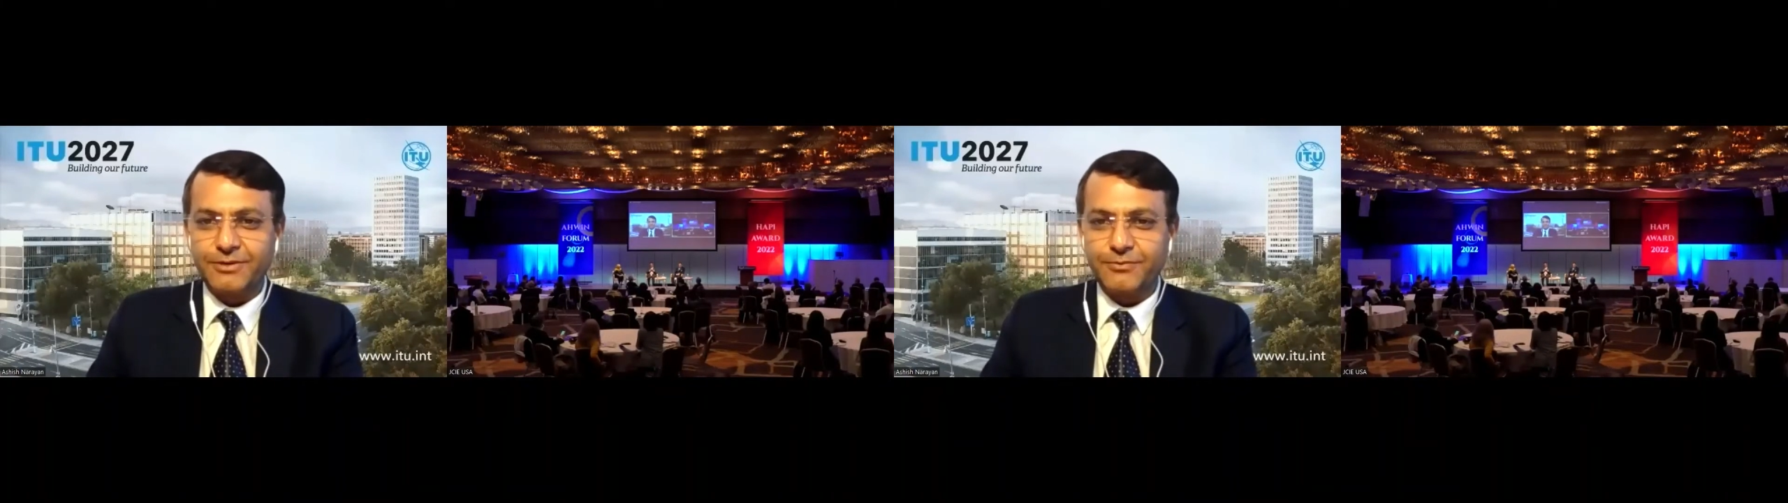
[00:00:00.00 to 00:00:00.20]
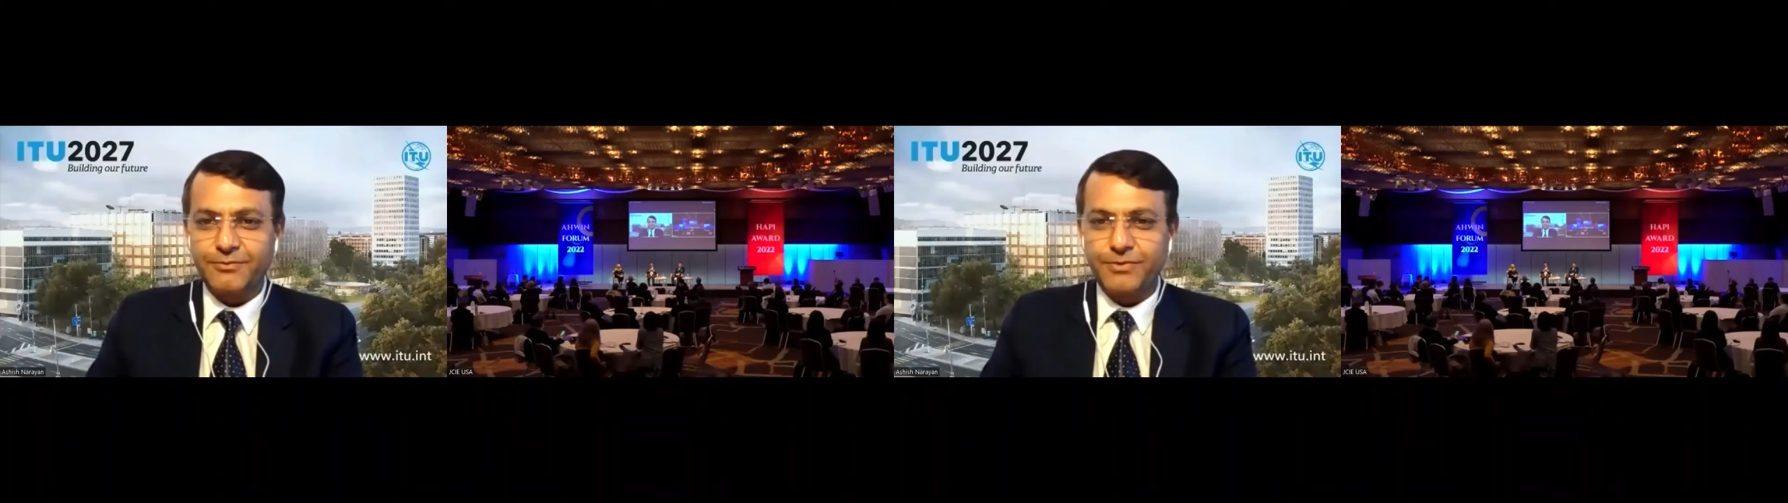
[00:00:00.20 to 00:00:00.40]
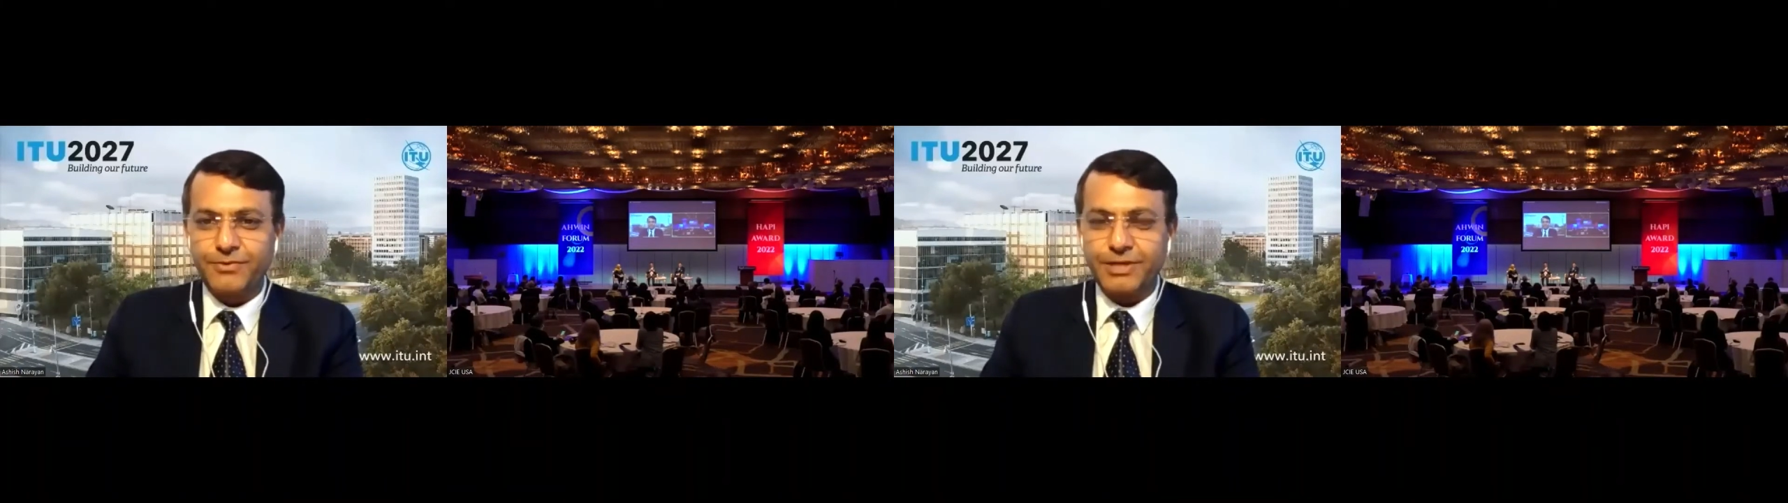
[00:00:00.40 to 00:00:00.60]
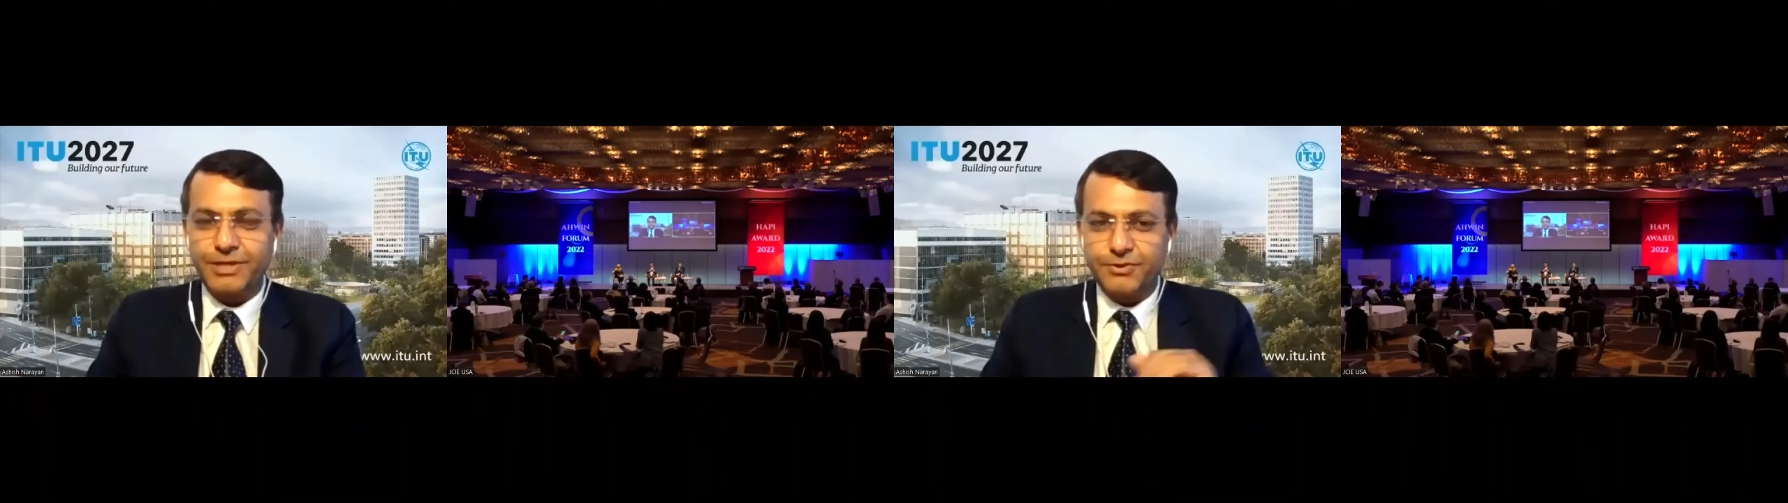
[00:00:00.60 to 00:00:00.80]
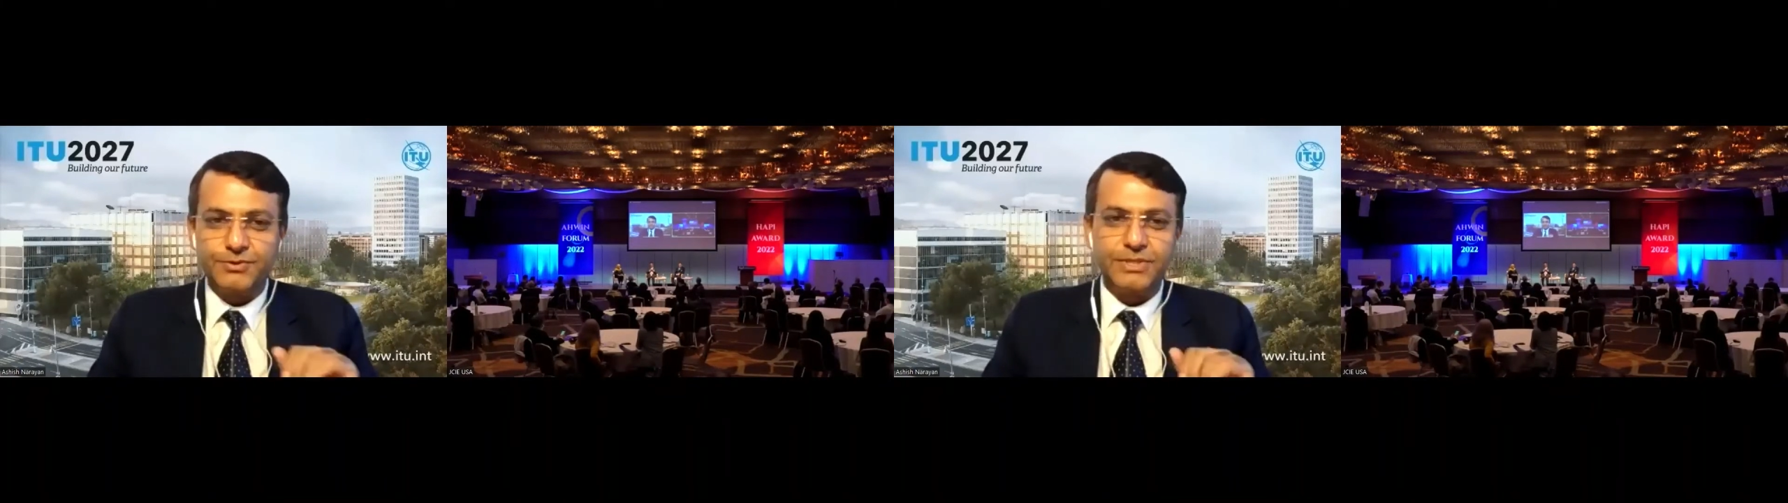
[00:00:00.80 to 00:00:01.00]
that we are
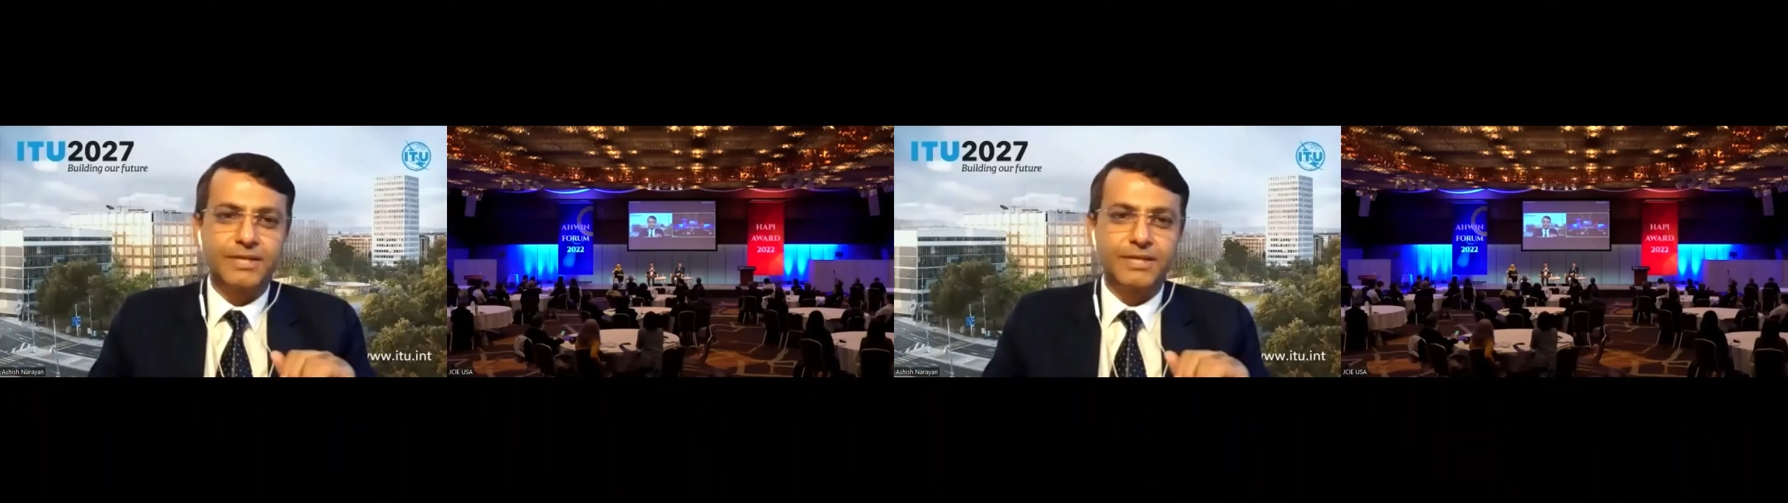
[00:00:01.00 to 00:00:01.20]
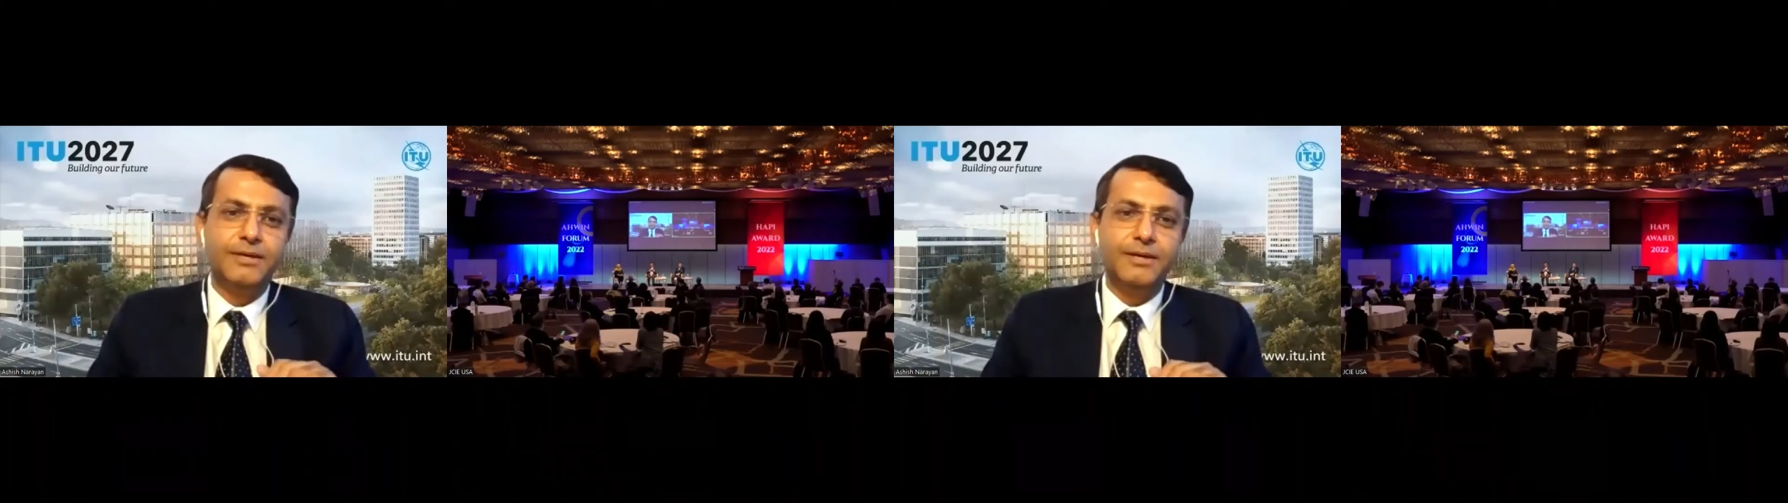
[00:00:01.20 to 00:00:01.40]
introducing.